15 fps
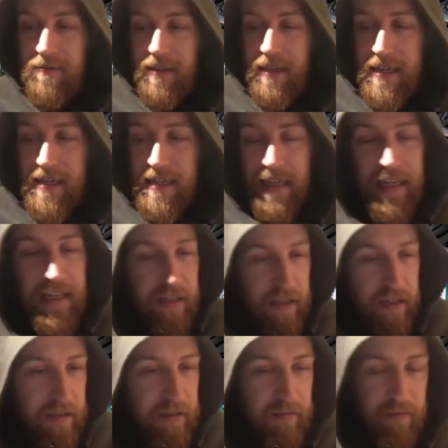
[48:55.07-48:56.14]
this
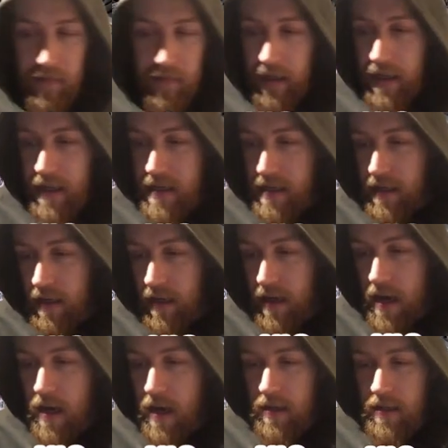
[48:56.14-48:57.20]
season is
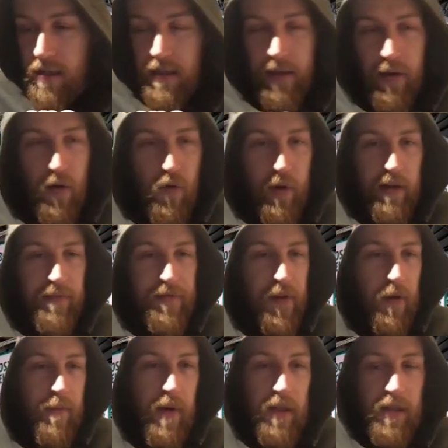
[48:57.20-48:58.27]
still in
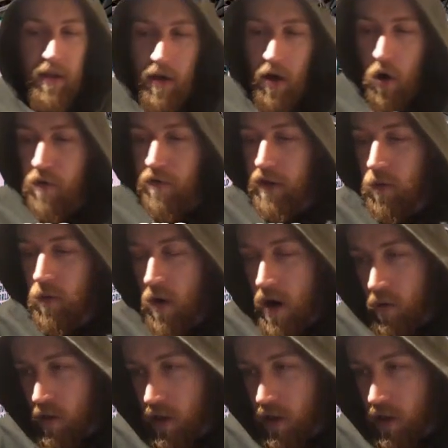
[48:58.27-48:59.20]
very much a COVID world.